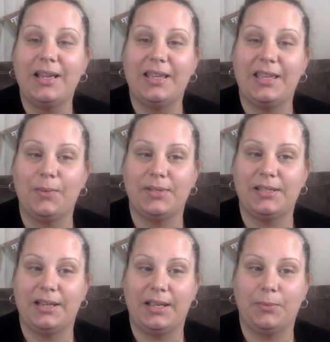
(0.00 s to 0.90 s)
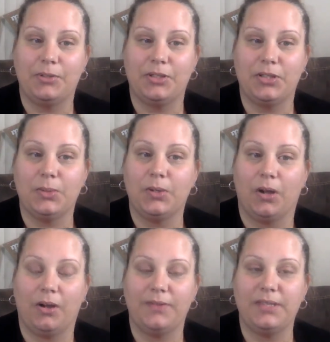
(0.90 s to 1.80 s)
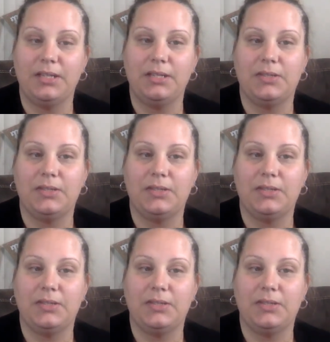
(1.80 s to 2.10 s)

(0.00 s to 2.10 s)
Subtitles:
he wasn't able to do it often.